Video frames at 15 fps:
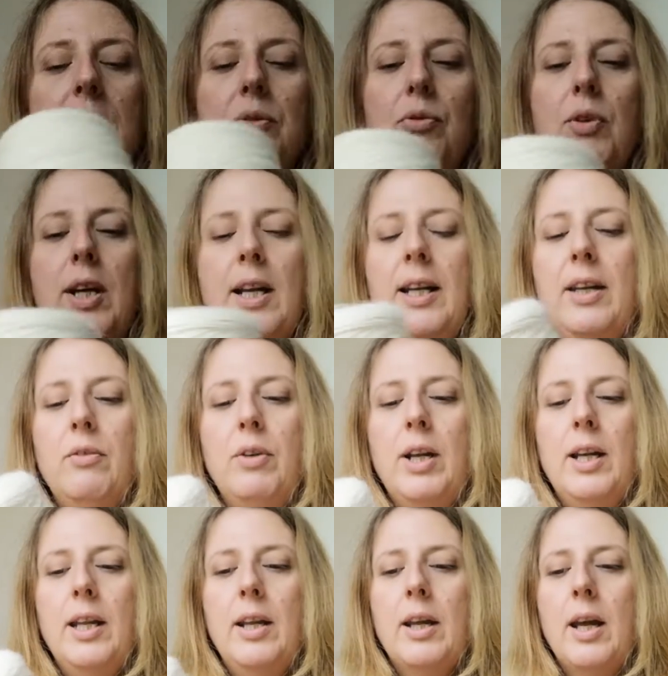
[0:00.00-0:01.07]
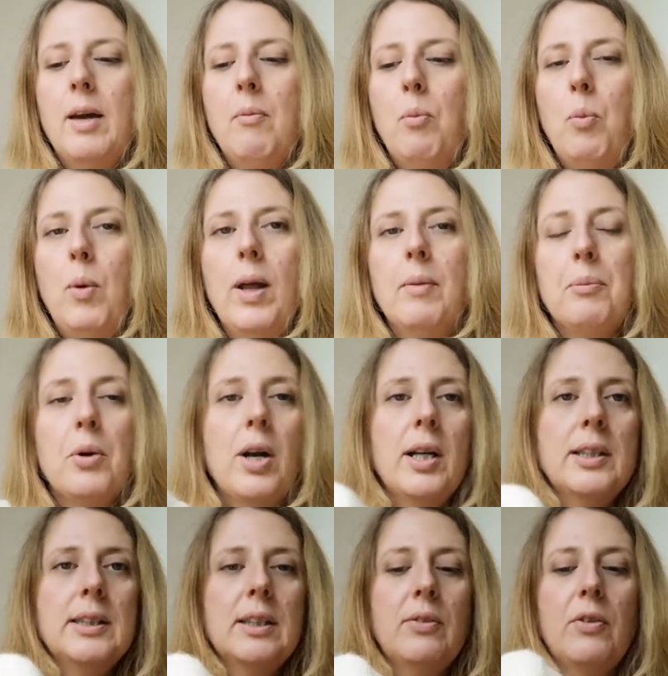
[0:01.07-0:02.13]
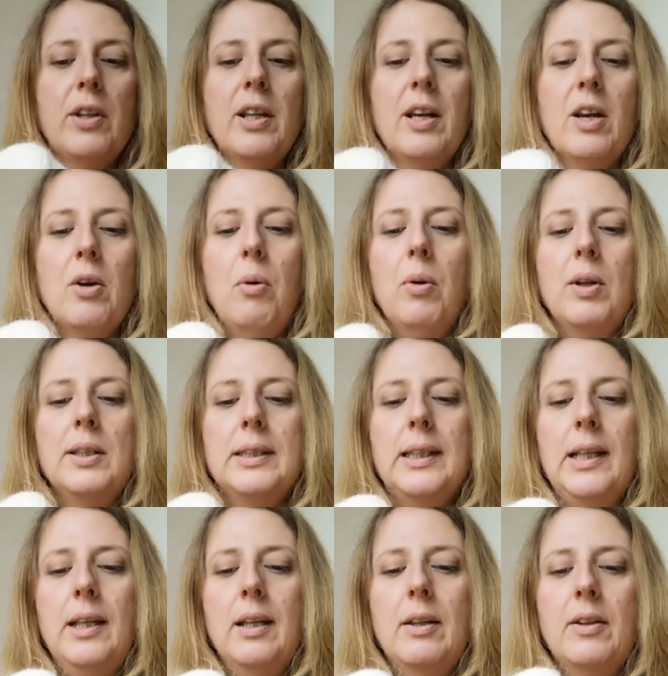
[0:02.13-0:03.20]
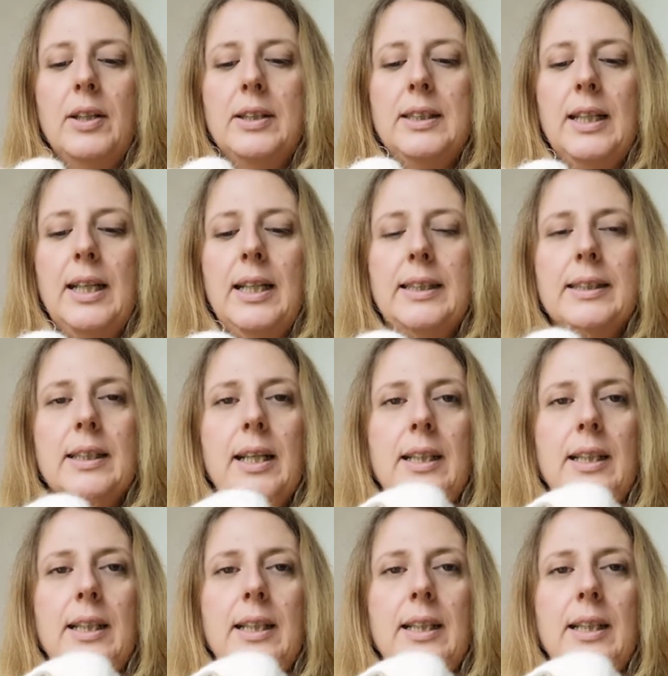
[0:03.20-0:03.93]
It's really, really well priced for the quality that it is.